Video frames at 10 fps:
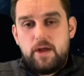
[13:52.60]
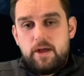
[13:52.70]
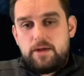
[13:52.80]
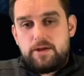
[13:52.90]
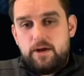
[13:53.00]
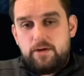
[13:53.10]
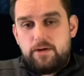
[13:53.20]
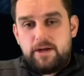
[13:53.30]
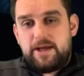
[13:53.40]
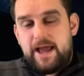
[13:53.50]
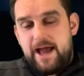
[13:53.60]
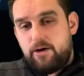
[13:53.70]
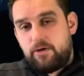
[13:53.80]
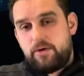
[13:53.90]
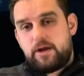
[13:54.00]
you didn't get
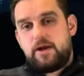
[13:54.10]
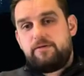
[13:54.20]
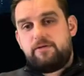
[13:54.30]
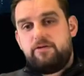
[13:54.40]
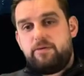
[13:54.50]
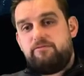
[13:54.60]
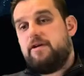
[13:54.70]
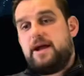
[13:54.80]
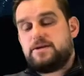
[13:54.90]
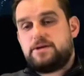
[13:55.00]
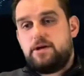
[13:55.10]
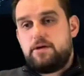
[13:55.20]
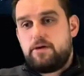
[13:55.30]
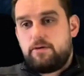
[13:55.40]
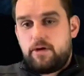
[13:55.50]
out quick enough, so you've been wrecked.
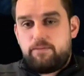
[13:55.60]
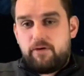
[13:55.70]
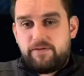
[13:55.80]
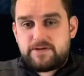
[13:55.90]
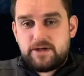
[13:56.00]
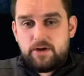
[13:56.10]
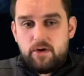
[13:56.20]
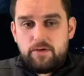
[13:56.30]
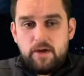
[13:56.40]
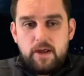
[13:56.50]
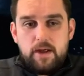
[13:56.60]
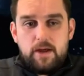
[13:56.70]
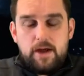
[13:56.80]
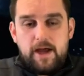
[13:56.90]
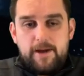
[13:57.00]
Your profits are gone.
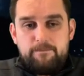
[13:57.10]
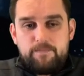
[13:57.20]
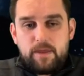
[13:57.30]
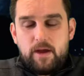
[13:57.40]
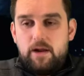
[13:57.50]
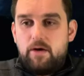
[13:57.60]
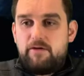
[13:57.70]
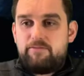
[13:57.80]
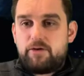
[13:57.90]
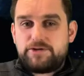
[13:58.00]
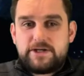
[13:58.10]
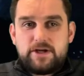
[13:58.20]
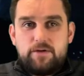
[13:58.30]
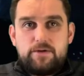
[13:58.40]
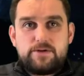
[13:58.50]
A lot of project
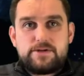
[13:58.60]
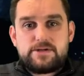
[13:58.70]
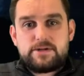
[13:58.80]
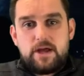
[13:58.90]
owners